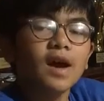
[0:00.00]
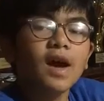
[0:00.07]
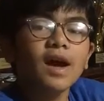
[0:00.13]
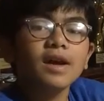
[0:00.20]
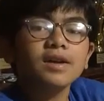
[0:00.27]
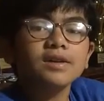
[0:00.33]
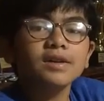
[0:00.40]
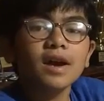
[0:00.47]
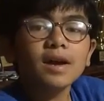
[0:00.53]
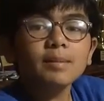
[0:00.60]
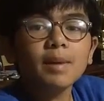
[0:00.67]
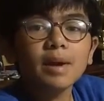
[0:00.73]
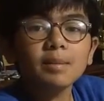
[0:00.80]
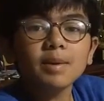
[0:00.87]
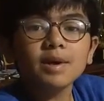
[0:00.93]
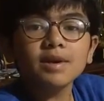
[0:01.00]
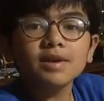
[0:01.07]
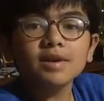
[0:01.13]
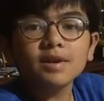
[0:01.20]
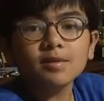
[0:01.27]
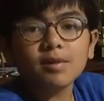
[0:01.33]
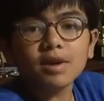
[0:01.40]
Hi, I'm Aiman,
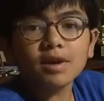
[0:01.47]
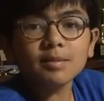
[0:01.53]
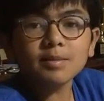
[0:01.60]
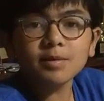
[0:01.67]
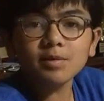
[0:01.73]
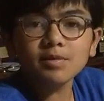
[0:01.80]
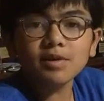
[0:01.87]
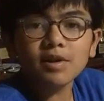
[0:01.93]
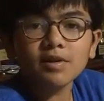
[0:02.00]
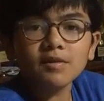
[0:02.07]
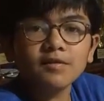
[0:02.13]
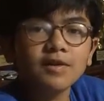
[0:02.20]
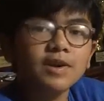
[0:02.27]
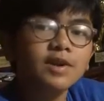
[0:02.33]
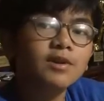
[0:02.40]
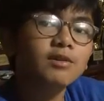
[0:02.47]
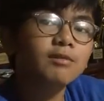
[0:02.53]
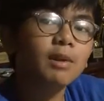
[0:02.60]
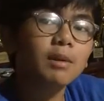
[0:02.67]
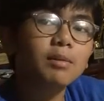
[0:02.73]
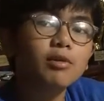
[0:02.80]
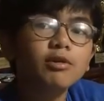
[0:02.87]
and welcome to another video
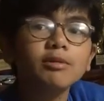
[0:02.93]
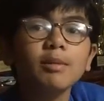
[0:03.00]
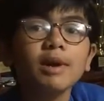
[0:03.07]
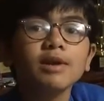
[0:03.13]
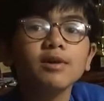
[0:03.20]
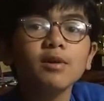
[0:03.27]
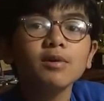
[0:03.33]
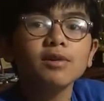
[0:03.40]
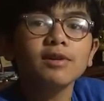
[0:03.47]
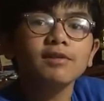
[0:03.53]
in my Pokemon Go